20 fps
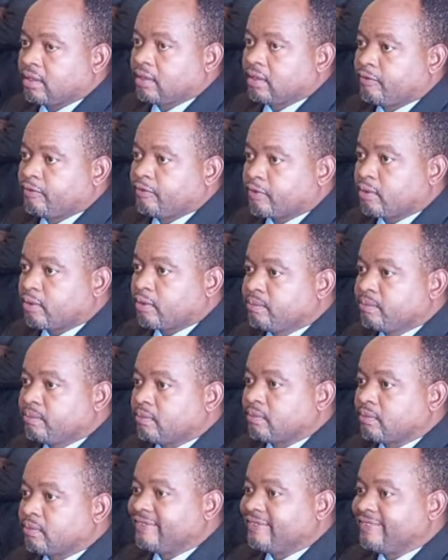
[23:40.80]
from
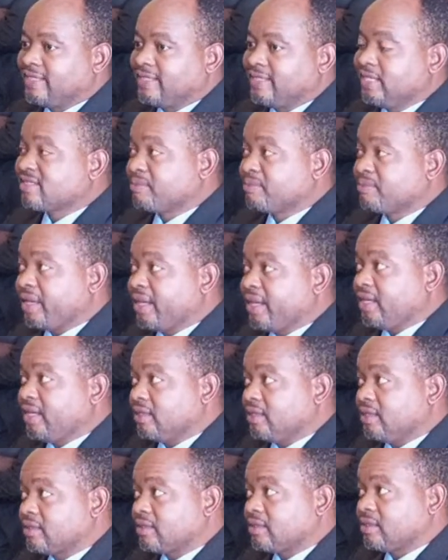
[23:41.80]
these many
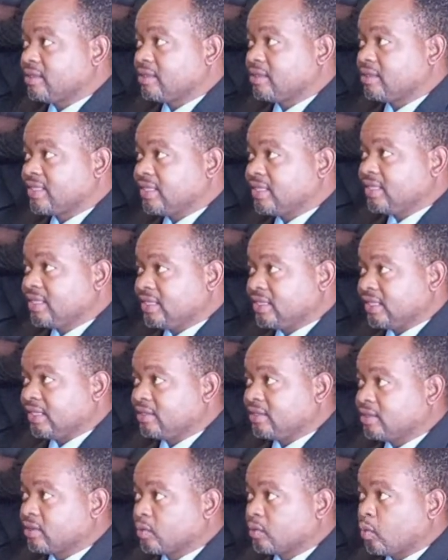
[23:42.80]
citizens
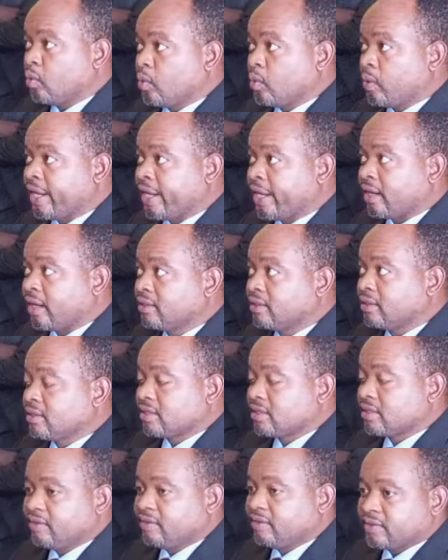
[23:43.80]
who were
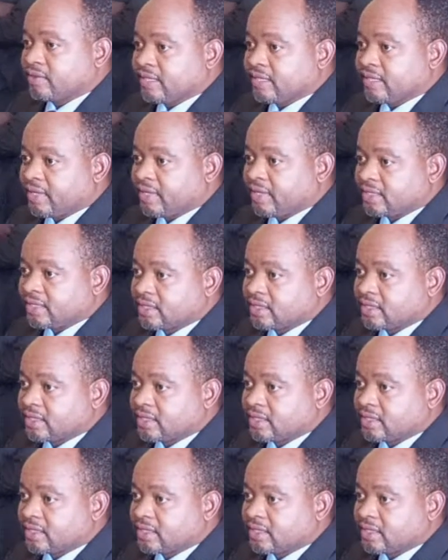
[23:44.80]
civil servants